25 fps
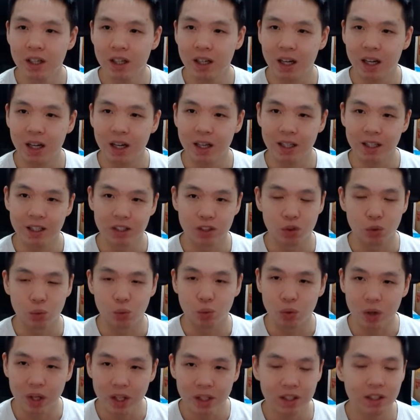Uh, it's
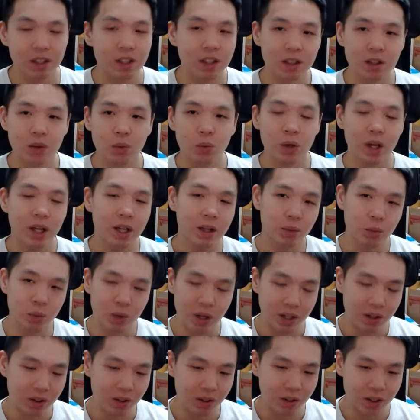written in a way
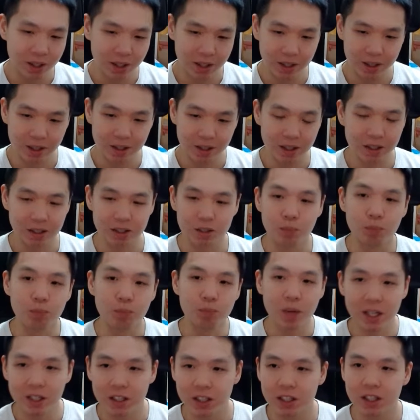where it is
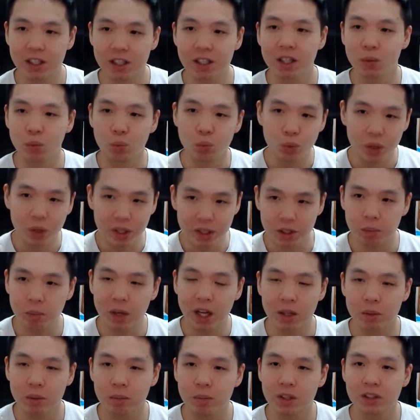mentioning which
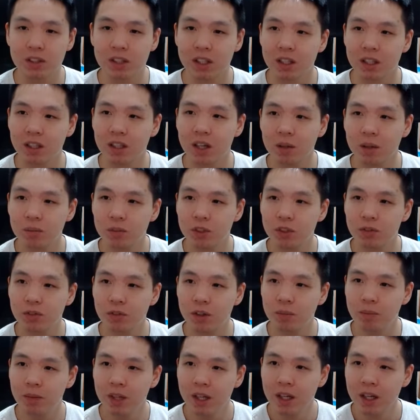papers it comes
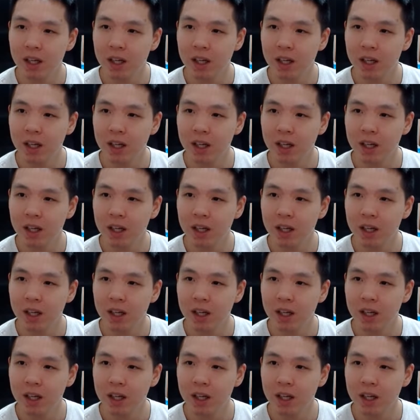from.